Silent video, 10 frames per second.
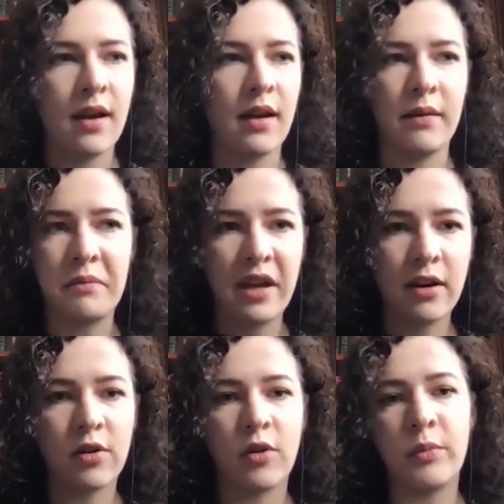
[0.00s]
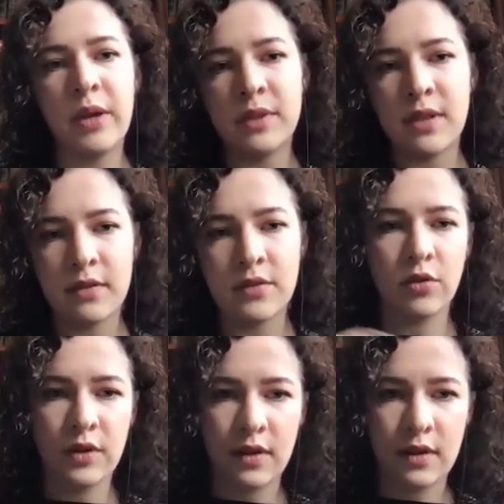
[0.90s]
uh, I don't know maybe they
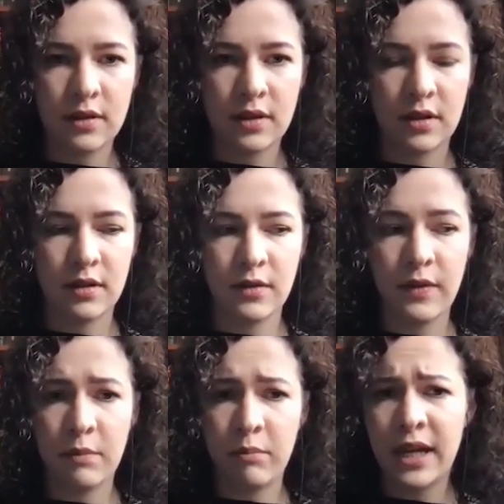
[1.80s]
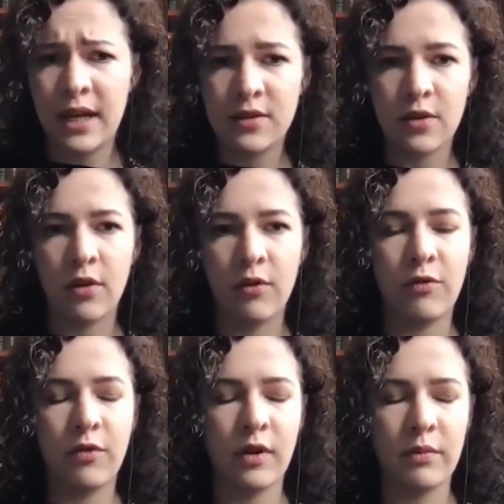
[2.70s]
thought that uh, the base of
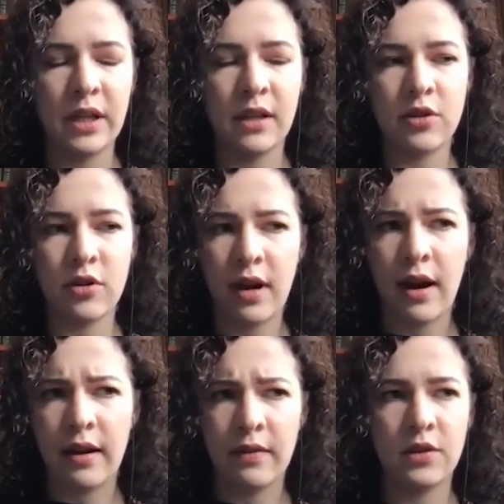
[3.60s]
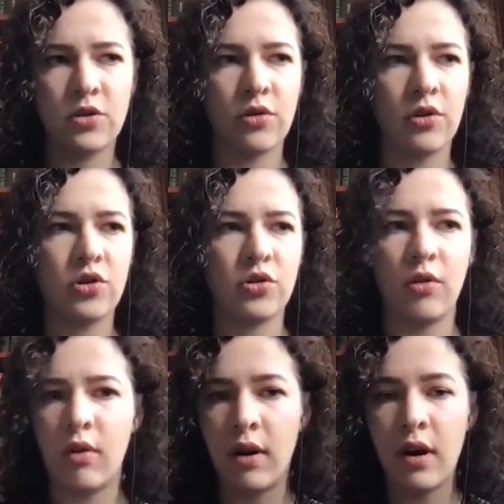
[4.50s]
uh, military are in the church
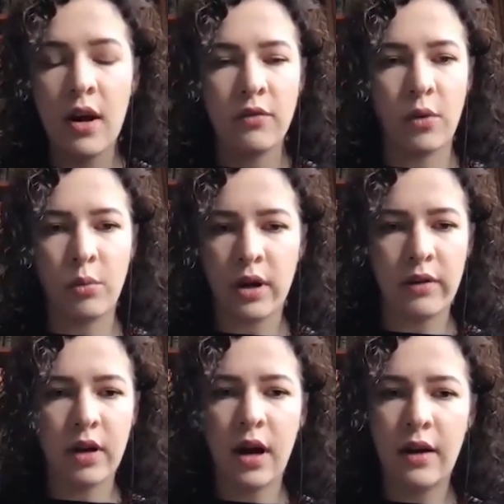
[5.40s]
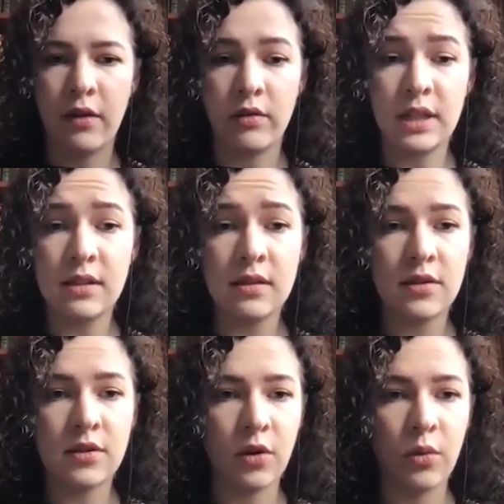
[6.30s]
or for whatever other
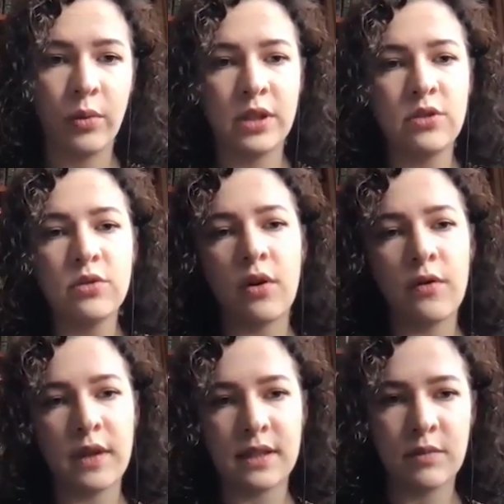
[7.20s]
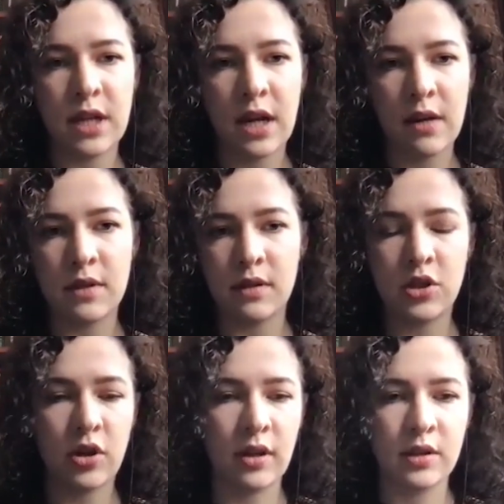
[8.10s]
reasons. So we do know that sometimes
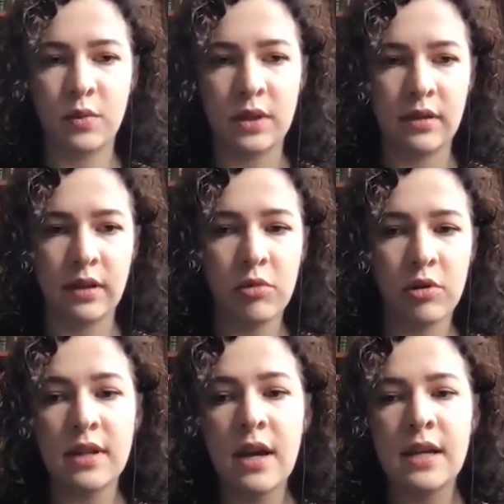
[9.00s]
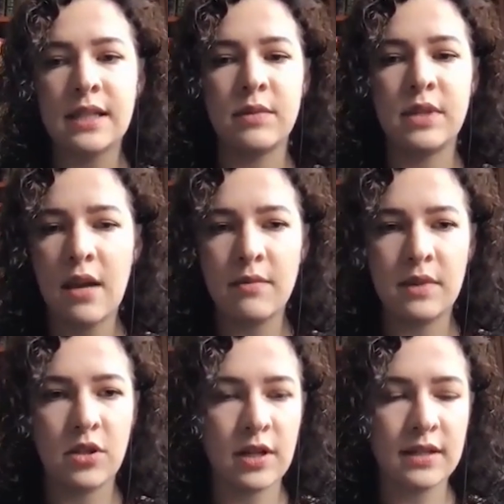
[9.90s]
these shellings were deliberate.
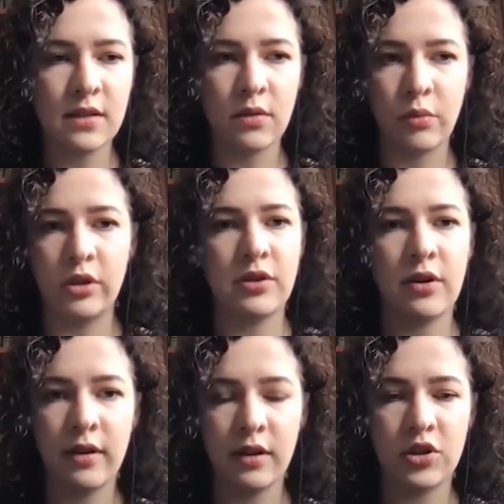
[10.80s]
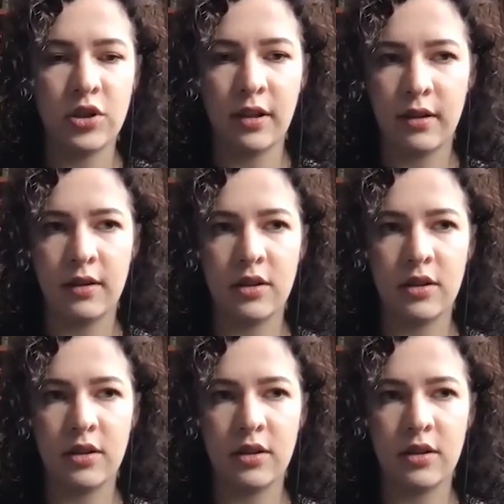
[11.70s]
Sometimes it's just voluntarily shelling,